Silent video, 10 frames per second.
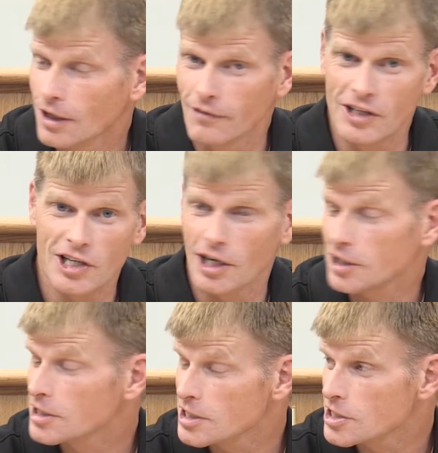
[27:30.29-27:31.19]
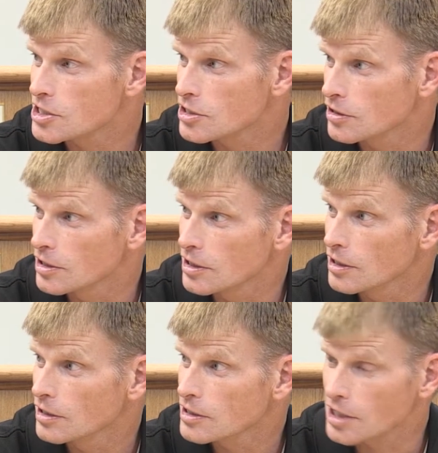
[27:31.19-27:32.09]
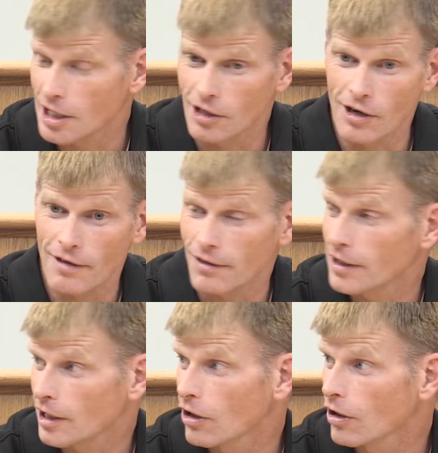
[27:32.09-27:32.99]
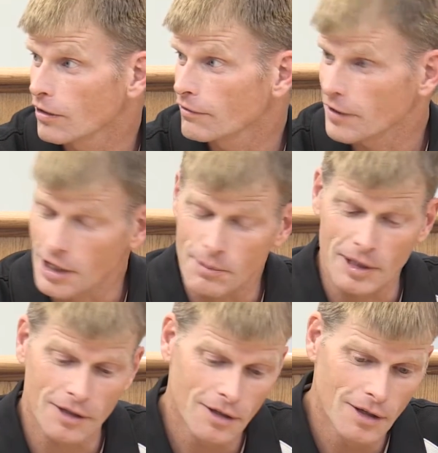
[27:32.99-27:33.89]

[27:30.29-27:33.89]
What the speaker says: inductees to the Tiger Athletic Hall of Fame.